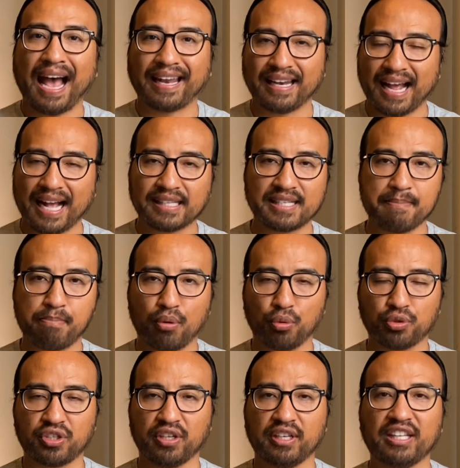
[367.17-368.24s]
and as
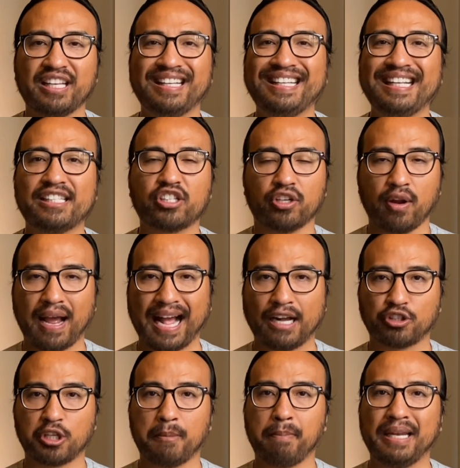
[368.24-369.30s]
important, you need to know how
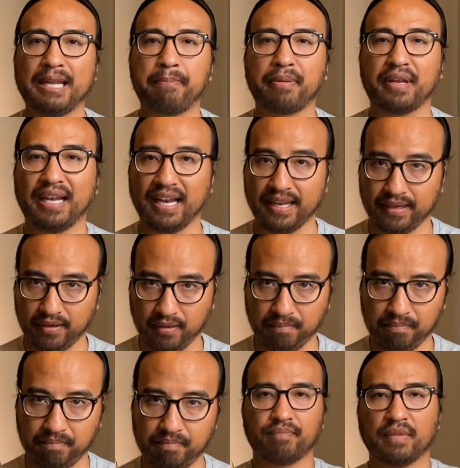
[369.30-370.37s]
to manipulate
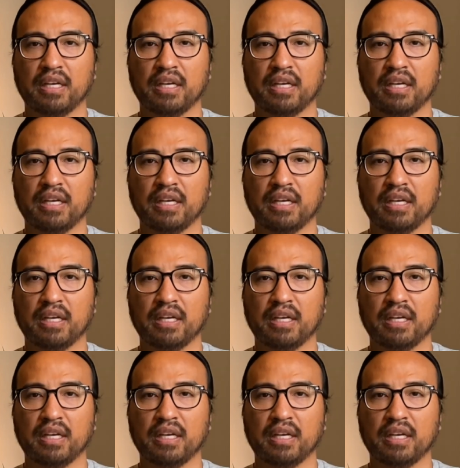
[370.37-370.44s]
them.